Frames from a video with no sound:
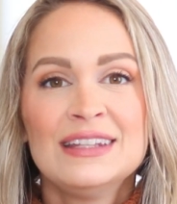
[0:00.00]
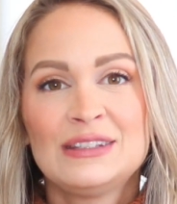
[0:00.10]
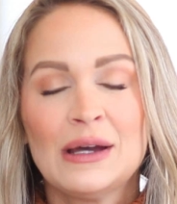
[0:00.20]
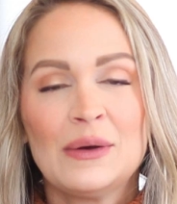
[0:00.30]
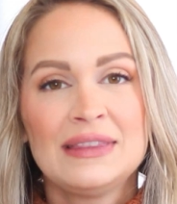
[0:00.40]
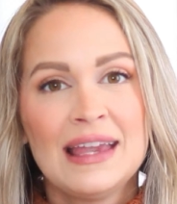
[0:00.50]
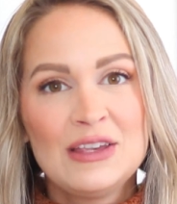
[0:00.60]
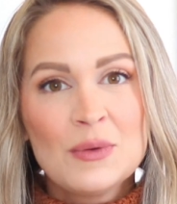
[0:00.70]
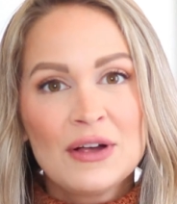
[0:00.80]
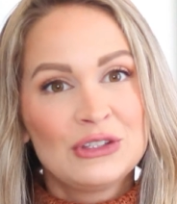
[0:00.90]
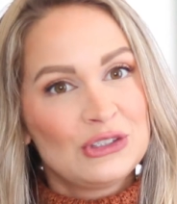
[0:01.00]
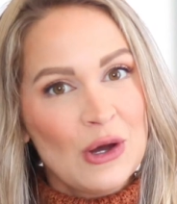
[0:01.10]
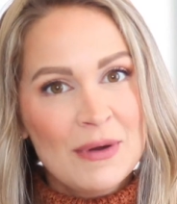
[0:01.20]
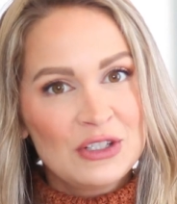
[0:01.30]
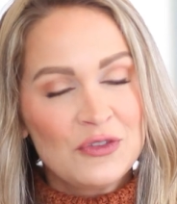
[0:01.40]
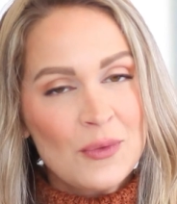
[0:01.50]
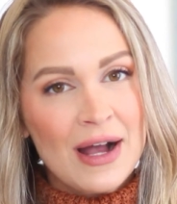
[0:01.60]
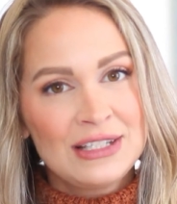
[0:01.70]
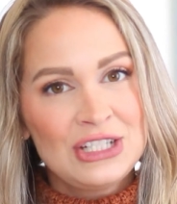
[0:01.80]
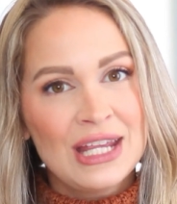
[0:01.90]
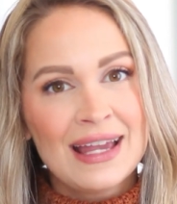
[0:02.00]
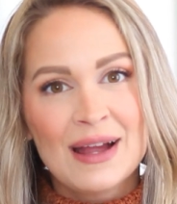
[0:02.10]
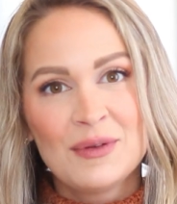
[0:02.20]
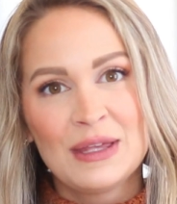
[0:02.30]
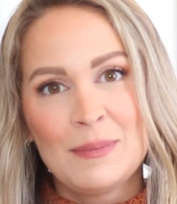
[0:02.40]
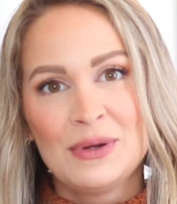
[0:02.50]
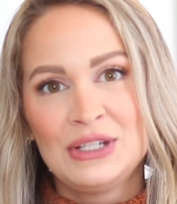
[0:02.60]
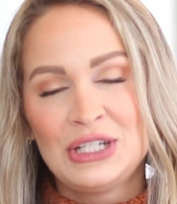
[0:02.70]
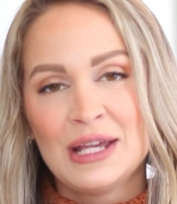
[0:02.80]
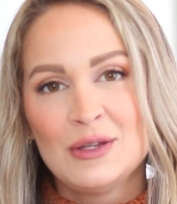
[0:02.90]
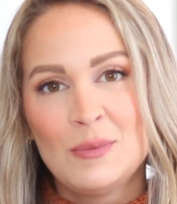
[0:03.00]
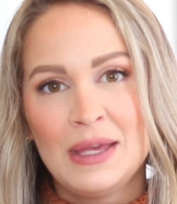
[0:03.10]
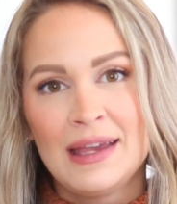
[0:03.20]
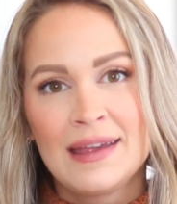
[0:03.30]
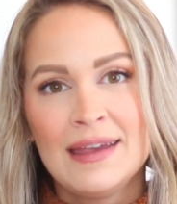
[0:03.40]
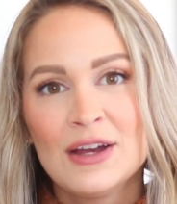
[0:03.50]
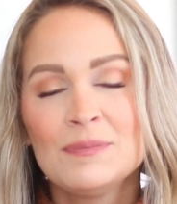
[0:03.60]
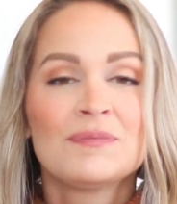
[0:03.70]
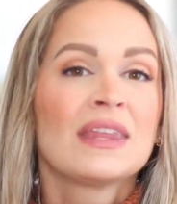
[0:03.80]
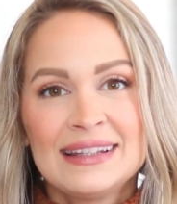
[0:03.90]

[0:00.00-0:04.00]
So thank you all so much for watching. I really appreciate you being here.